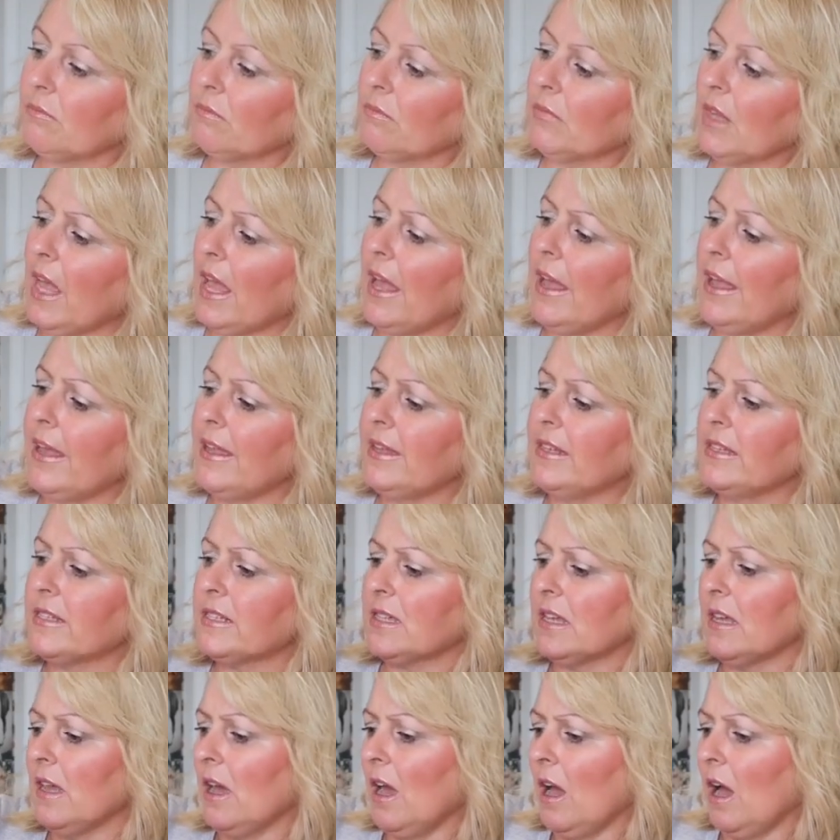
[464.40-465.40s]
and
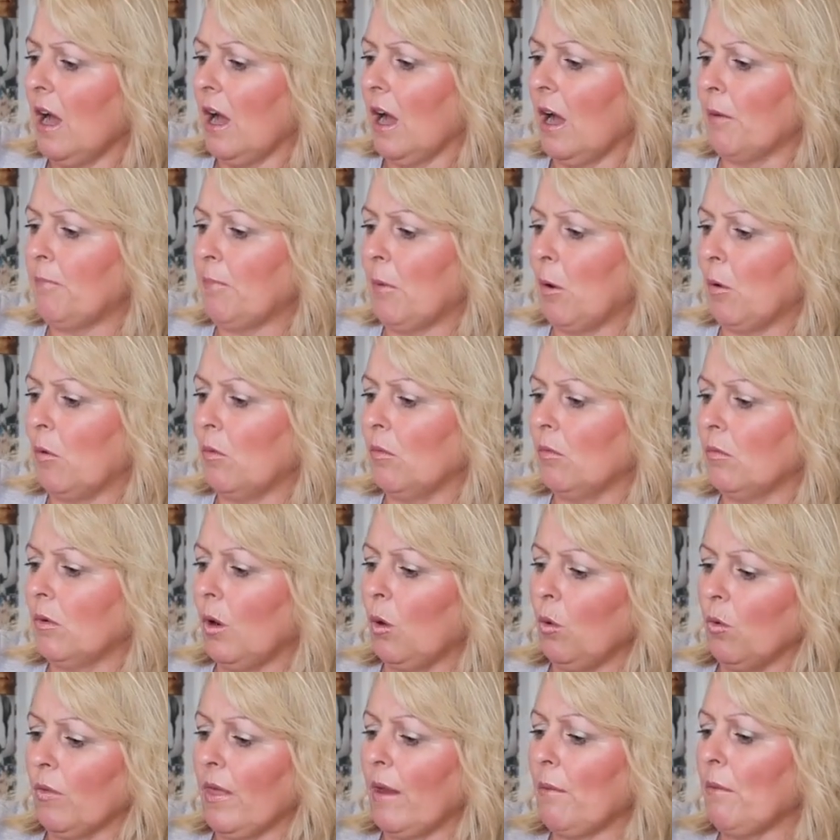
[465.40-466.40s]
I bought,
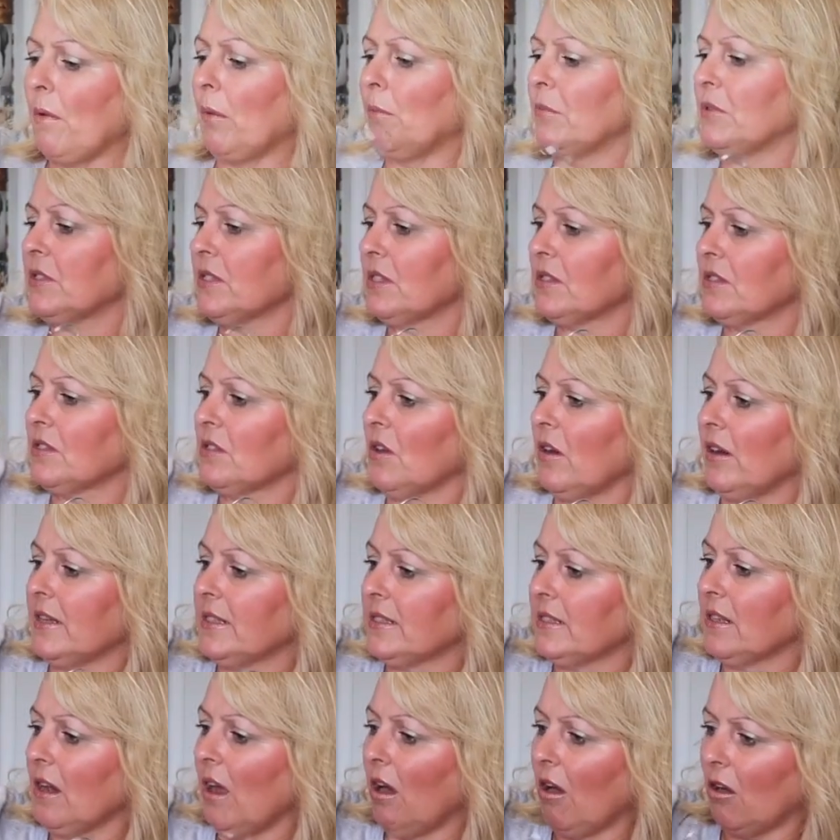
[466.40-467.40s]
oh, that one was a
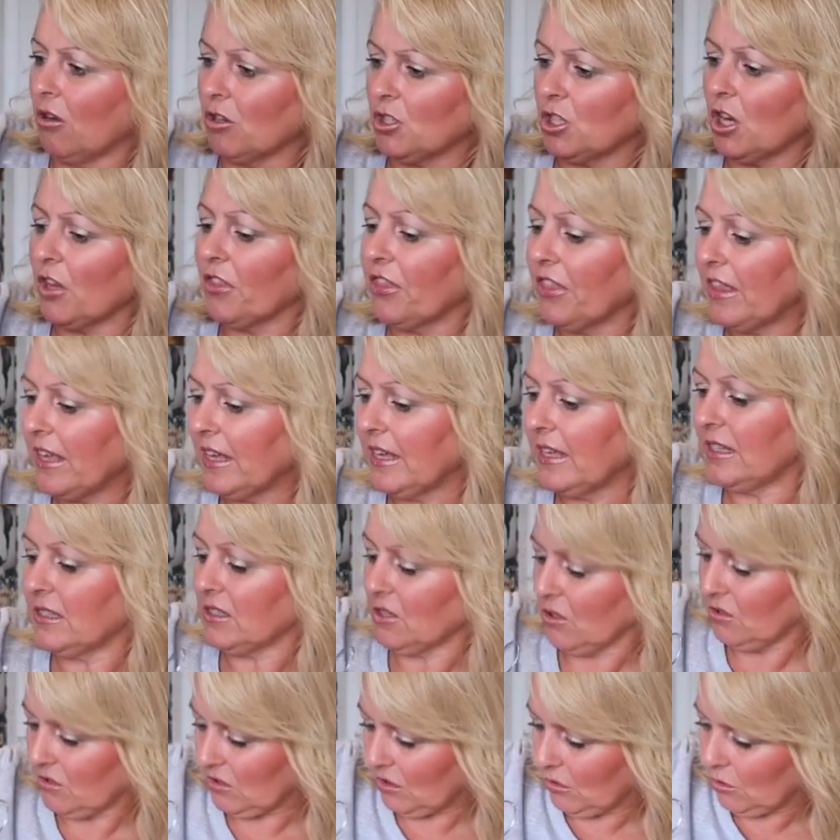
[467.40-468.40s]
size large. I think it's
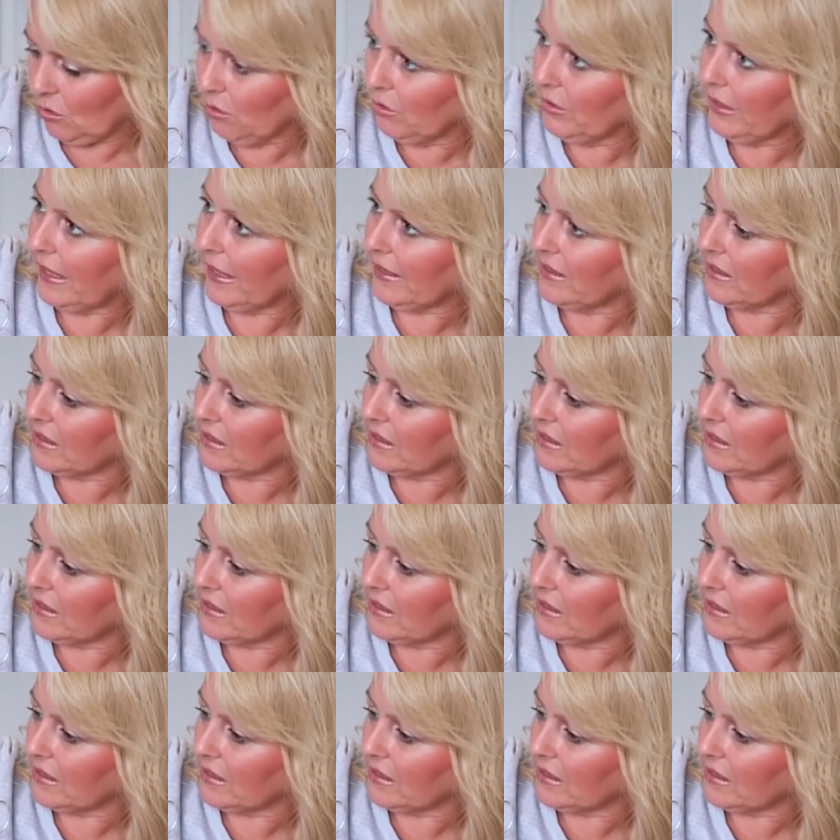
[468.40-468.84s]
because I couldn't get the